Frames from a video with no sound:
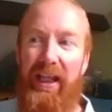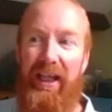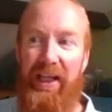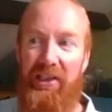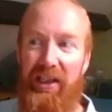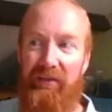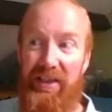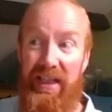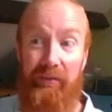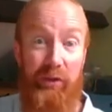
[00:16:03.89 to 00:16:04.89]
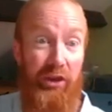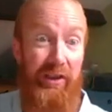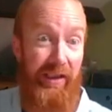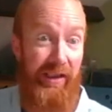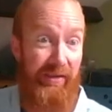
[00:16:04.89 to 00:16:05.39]
And actually, if it's an average
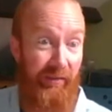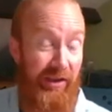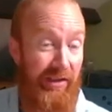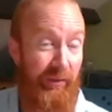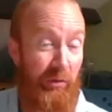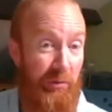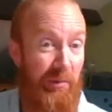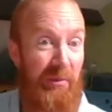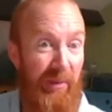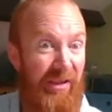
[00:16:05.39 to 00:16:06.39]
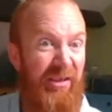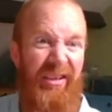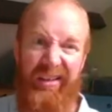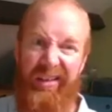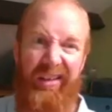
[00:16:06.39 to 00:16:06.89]
idea that's very difficult to implement,
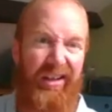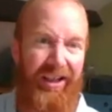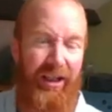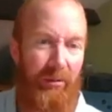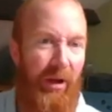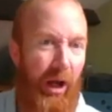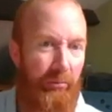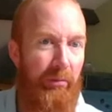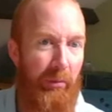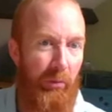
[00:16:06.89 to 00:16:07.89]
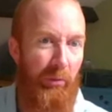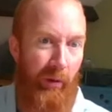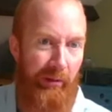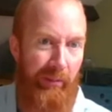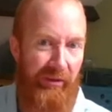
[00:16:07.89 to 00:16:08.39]
I probably wouldn't
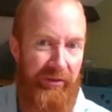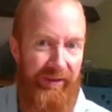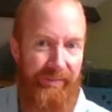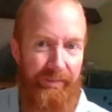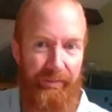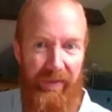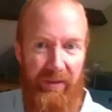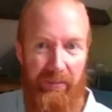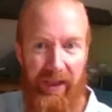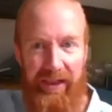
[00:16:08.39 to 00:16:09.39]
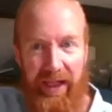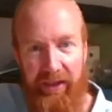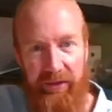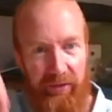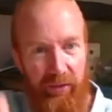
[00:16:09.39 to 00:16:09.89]
worry about it. But
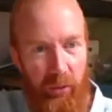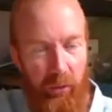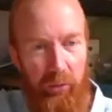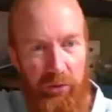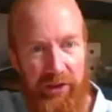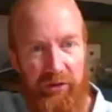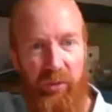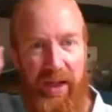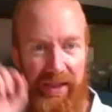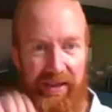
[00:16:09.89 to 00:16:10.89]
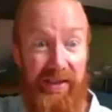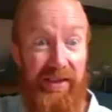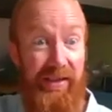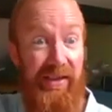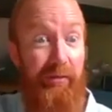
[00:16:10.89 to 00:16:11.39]
again, all just ways to
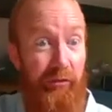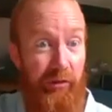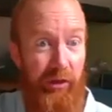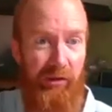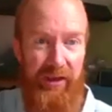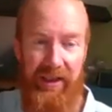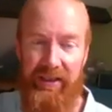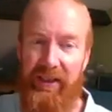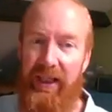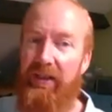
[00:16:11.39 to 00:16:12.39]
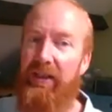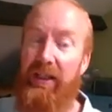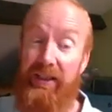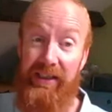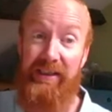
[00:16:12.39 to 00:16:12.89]
sift through your ideas. And again,
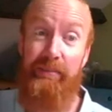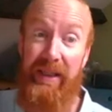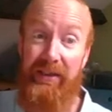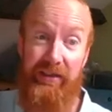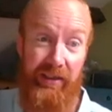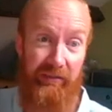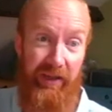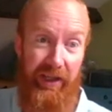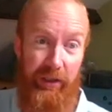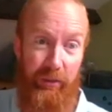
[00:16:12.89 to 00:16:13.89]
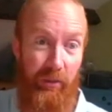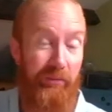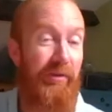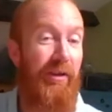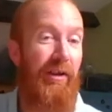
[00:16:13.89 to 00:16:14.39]
this speaks to the value
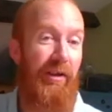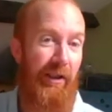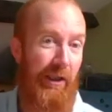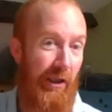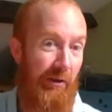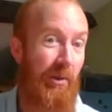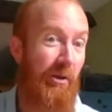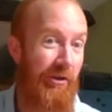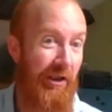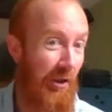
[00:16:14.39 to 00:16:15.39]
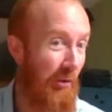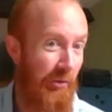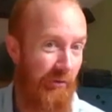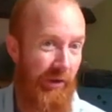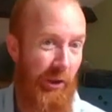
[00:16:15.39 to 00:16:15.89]
of, you know, the post-it note or
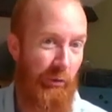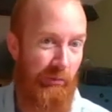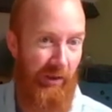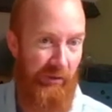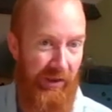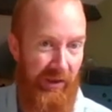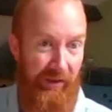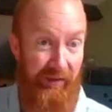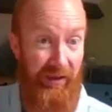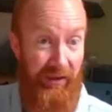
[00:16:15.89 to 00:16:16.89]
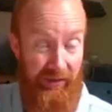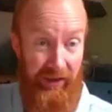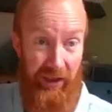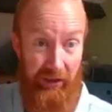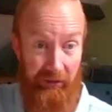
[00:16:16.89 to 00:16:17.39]
the virtual post-it note, that,
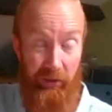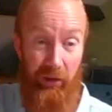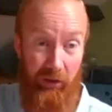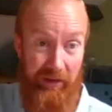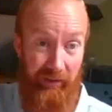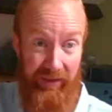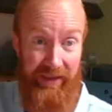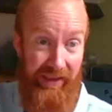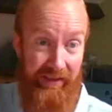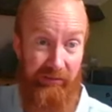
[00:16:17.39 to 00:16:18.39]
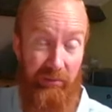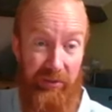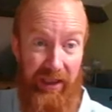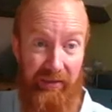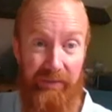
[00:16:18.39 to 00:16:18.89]
you know, you've got lots of ideas scribbled
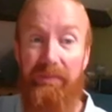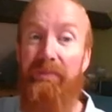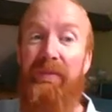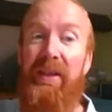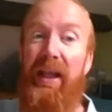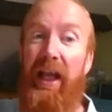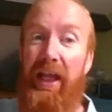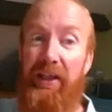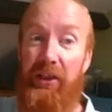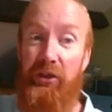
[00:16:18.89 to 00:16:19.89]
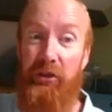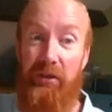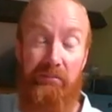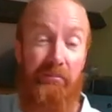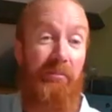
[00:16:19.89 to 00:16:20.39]
down, and then you
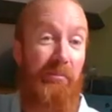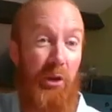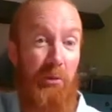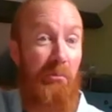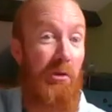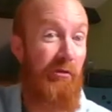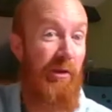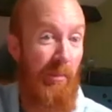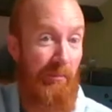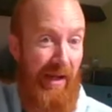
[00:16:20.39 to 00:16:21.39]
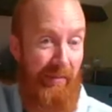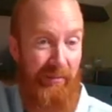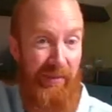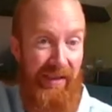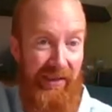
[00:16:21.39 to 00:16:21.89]
can move them and map
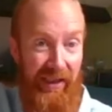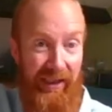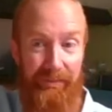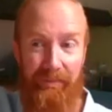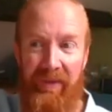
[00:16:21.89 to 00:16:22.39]
them easily.